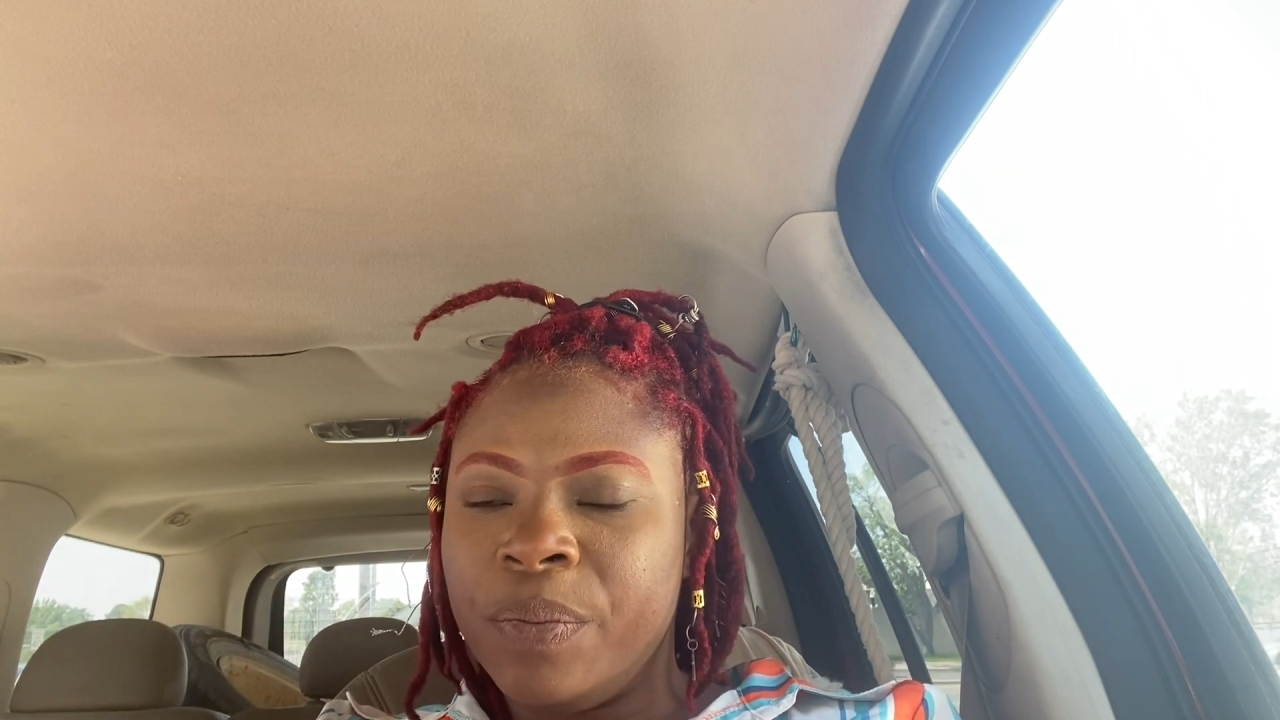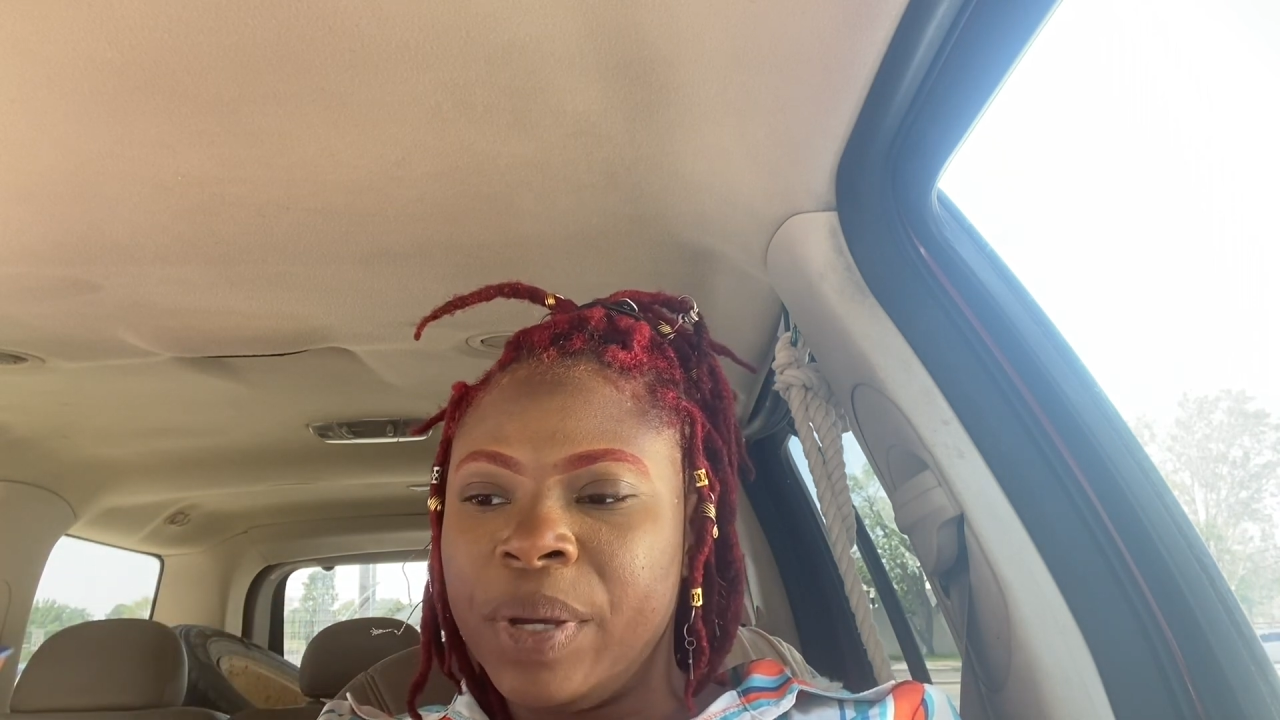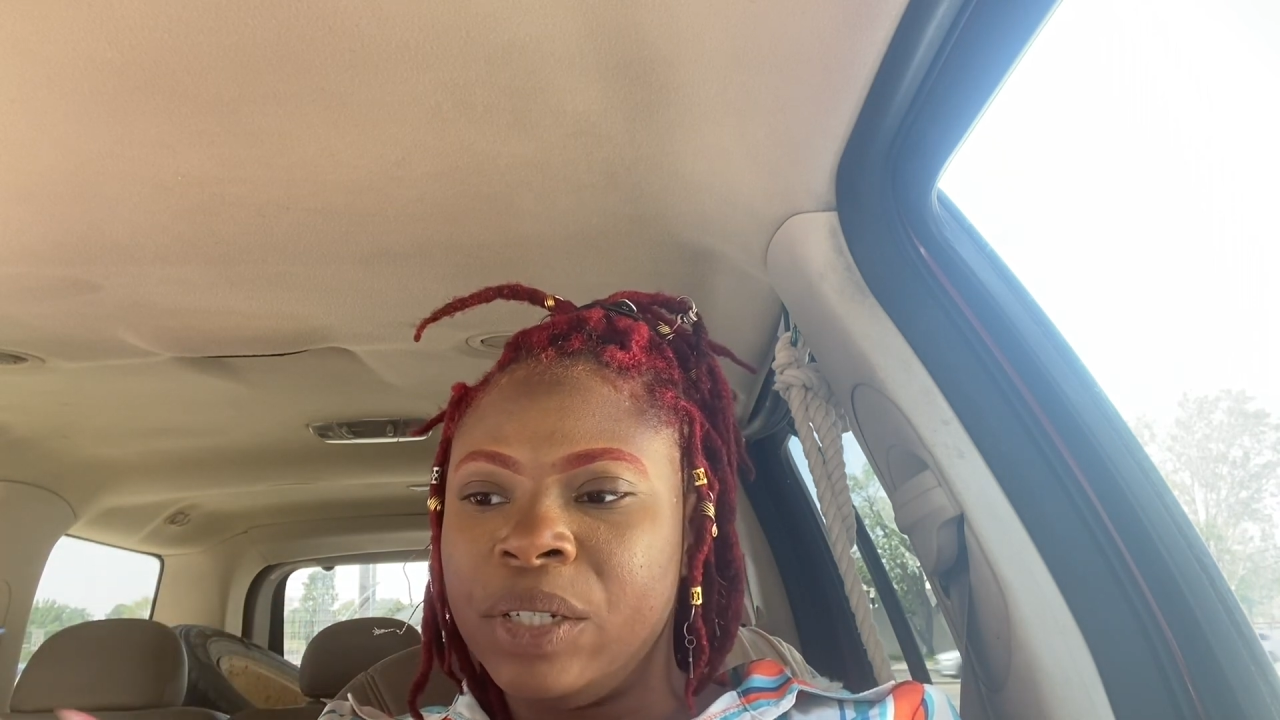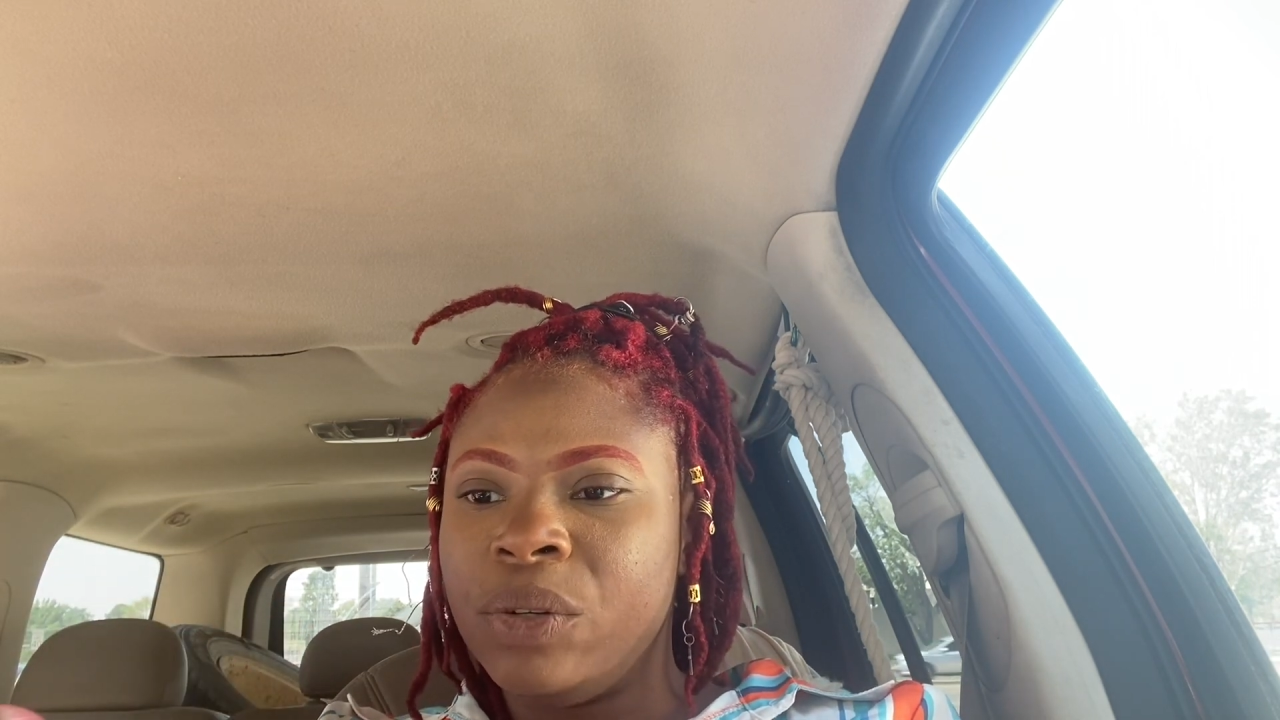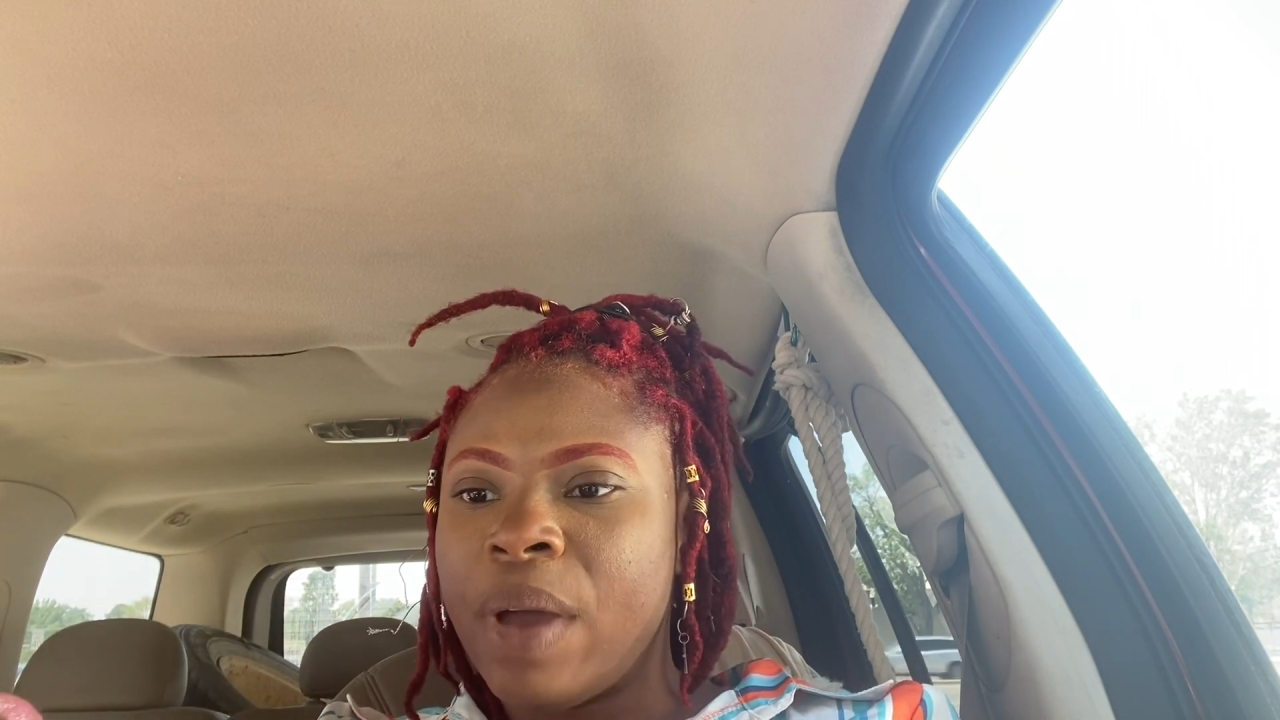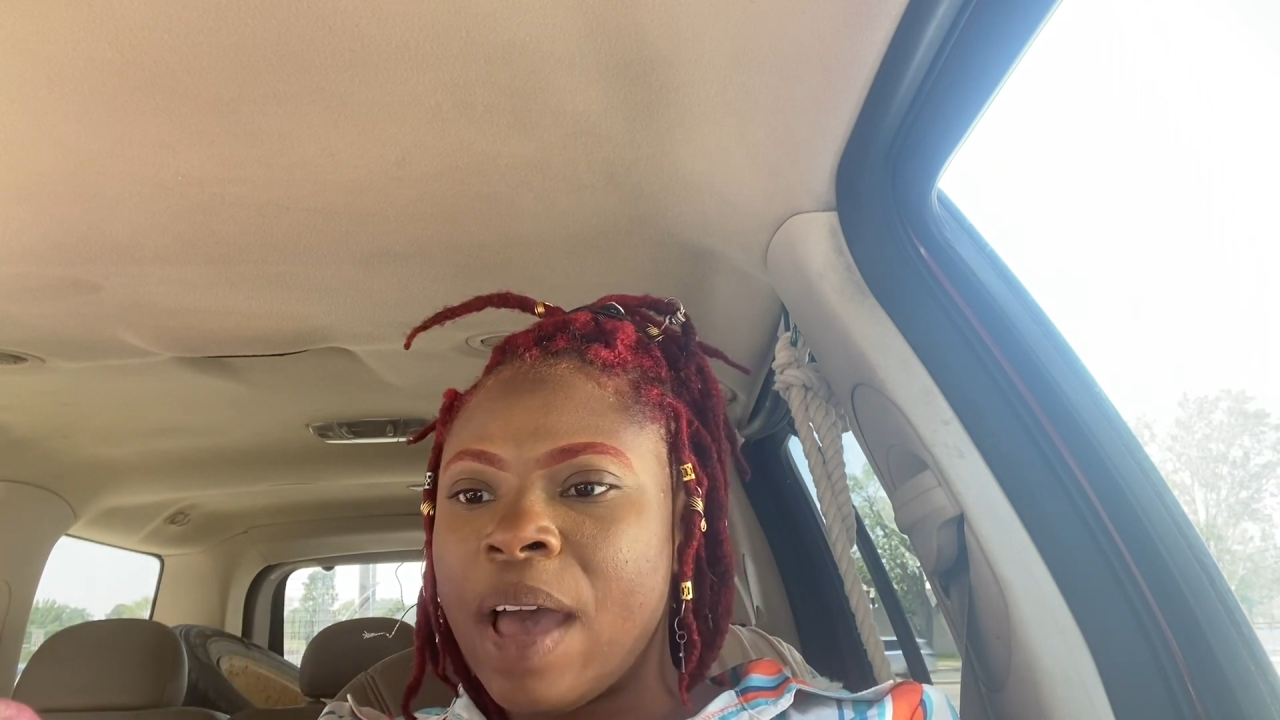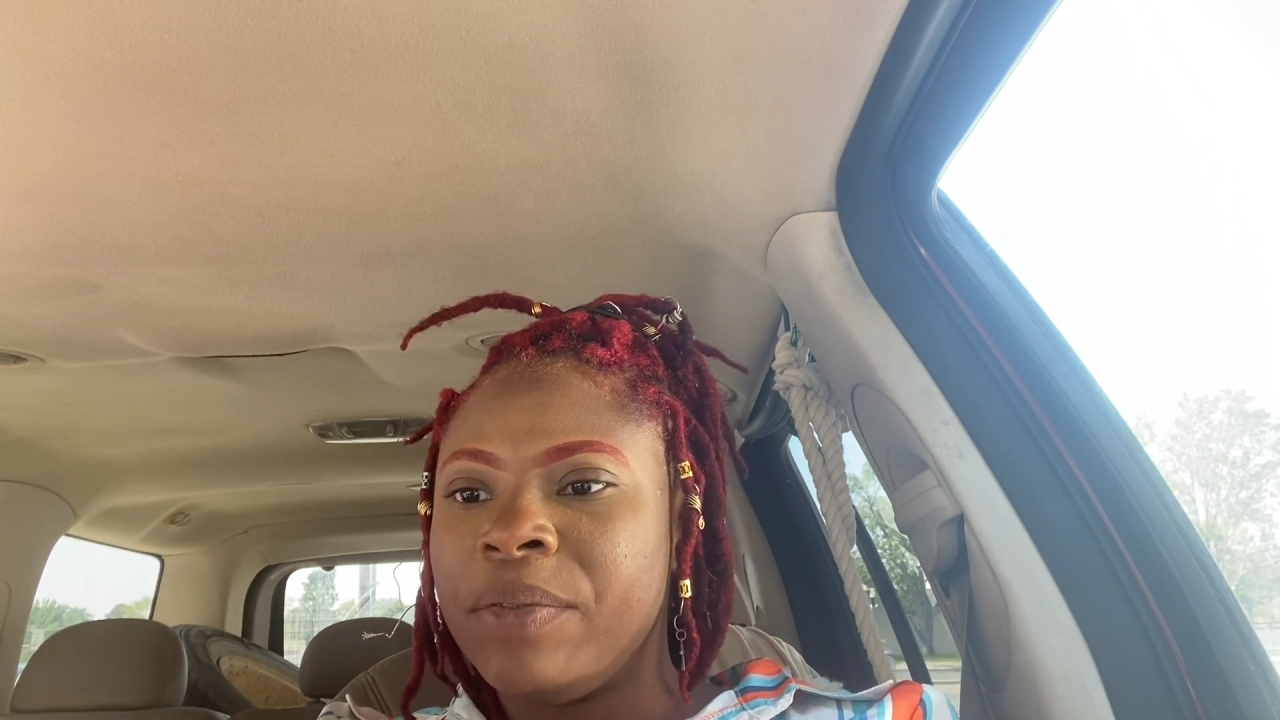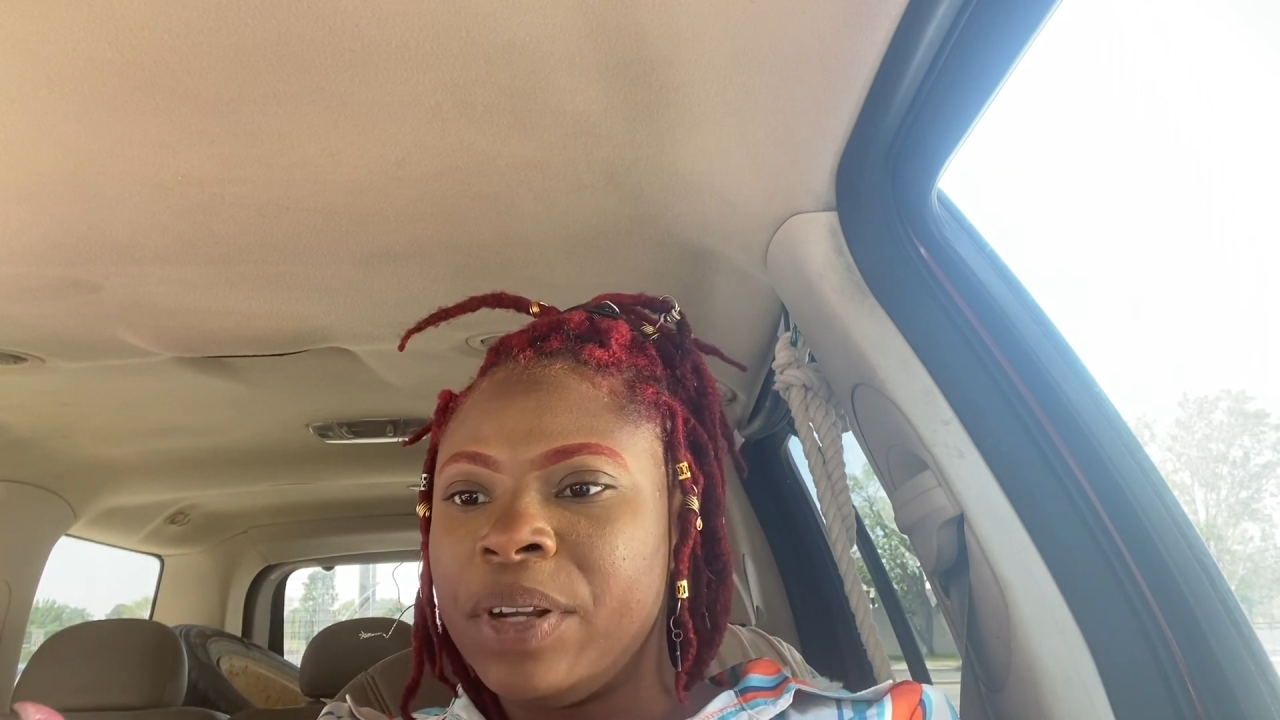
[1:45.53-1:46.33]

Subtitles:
but you have